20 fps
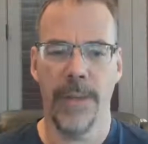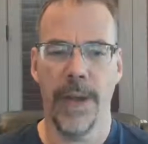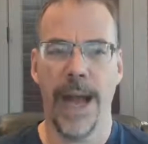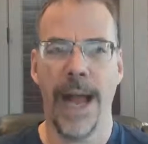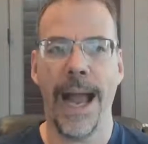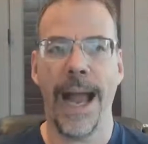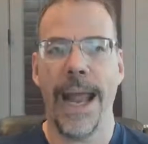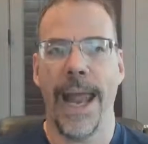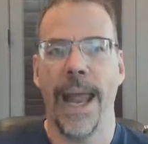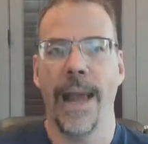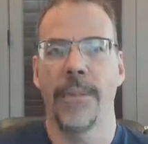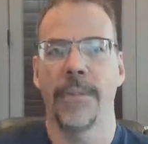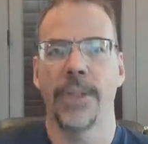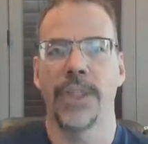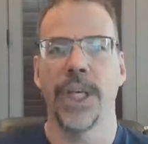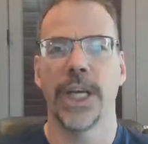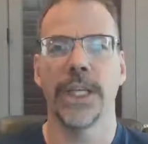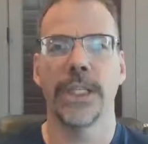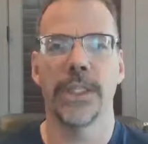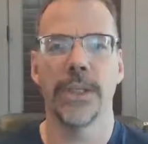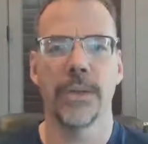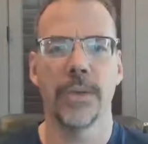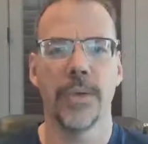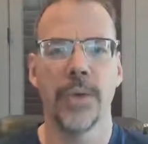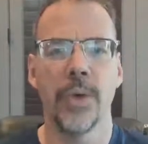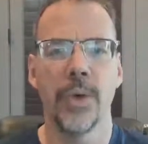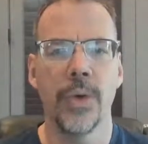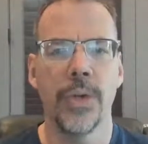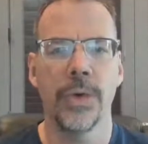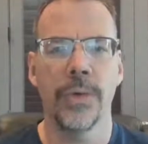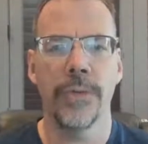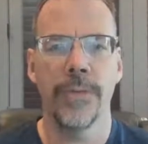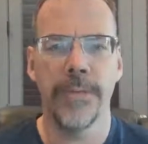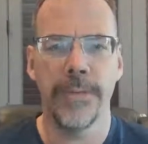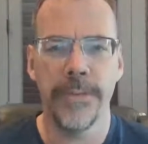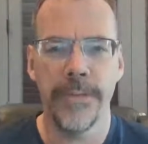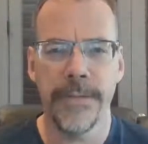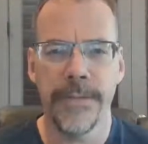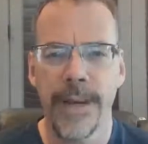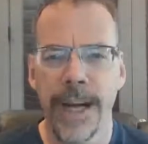I am Jason. Well, who the
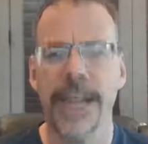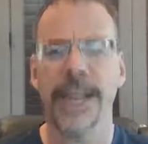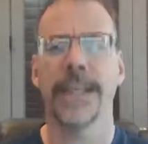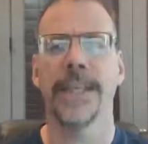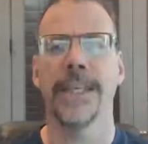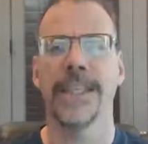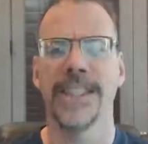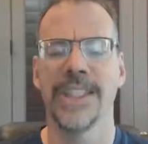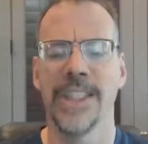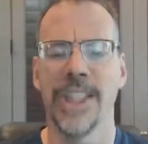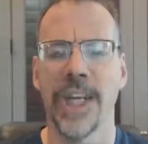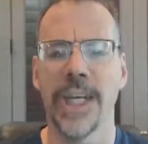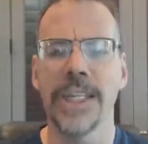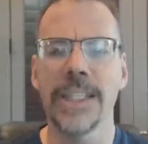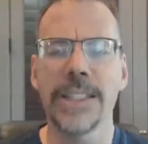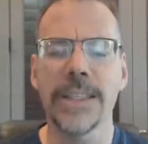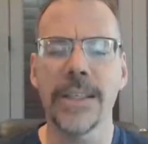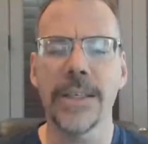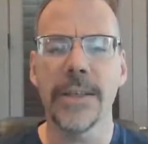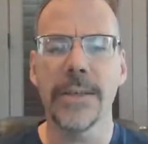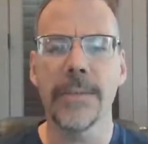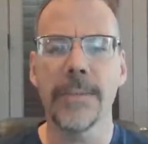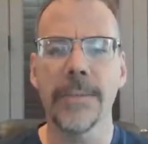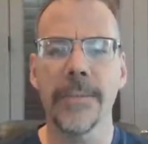fuck is Jason?